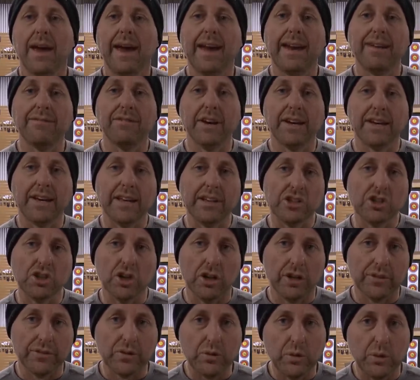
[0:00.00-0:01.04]
And if I get the
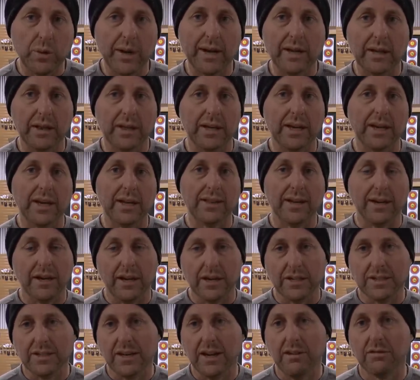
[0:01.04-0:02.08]
shot quickly, then
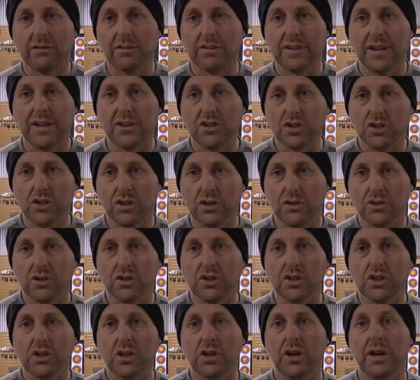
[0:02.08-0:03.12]
I tend to shoot a
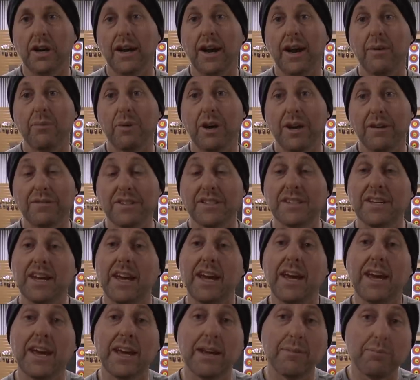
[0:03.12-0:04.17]
good shot. And when I
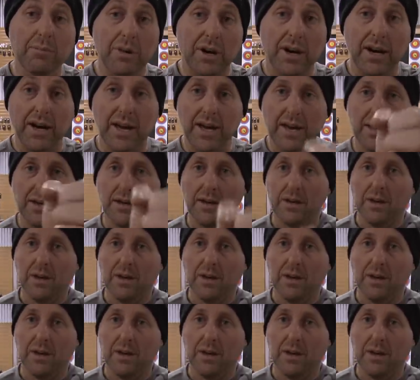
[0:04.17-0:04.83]
fatigue, my